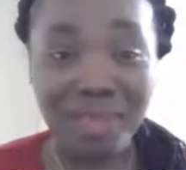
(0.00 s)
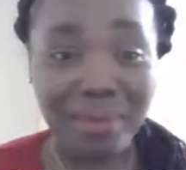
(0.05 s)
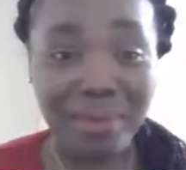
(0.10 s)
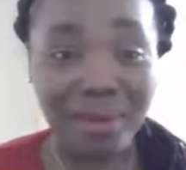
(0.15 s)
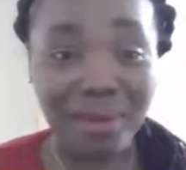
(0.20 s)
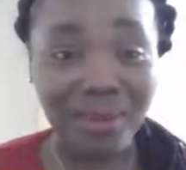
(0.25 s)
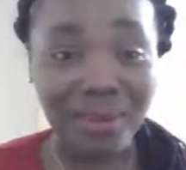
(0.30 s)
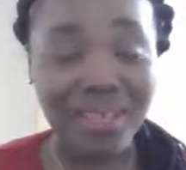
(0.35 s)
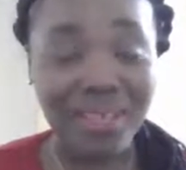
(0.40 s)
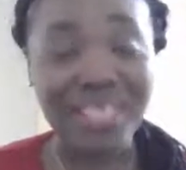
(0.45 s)
their
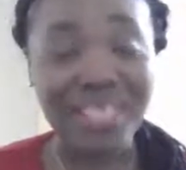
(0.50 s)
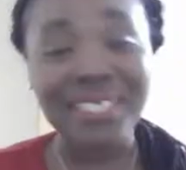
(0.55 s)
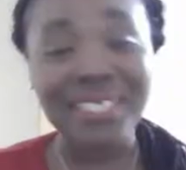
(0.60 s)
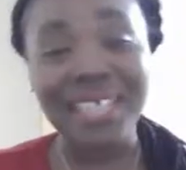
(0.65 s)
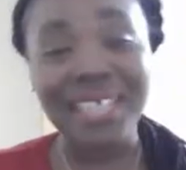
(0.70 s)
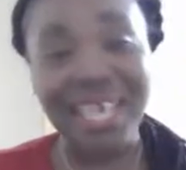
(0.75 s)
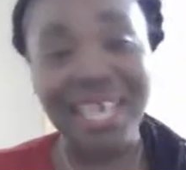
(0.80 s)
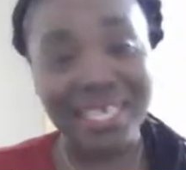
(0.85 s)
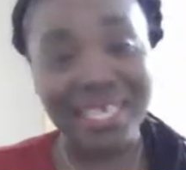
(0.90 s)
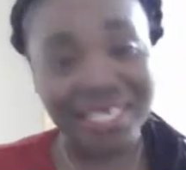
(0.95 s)

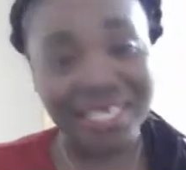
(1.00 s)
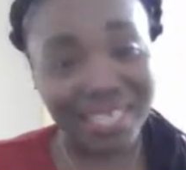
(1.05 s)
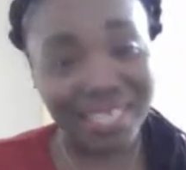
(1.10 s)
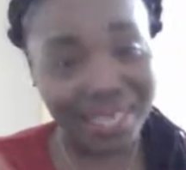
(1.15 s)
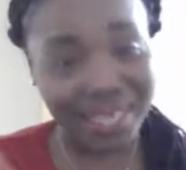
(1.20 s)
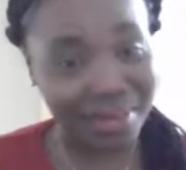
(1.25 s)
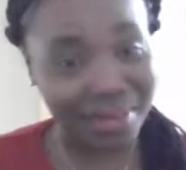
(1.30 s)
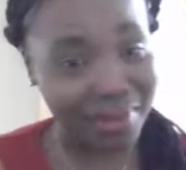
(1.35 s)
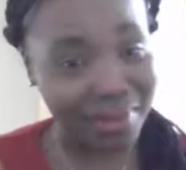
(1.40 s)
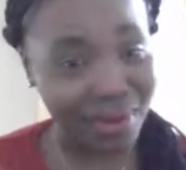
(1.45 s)
belongings, and
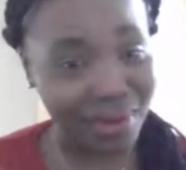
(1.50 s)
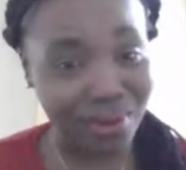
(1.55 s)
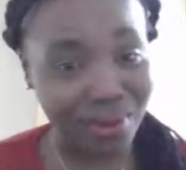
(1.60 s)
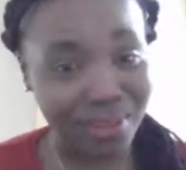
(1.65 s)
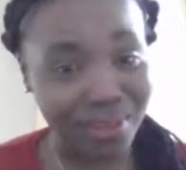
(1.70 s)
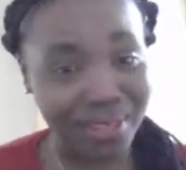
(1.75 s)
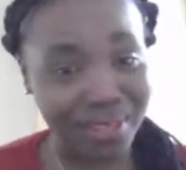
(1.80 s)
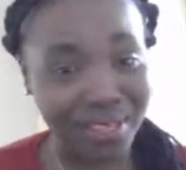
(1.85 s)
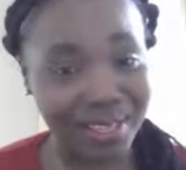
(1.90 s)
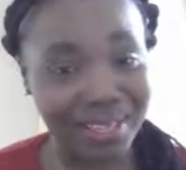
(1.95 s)
send them
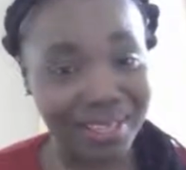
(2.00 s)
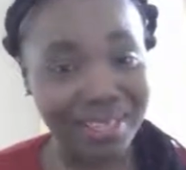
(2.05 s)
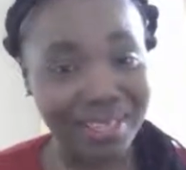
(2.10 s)
along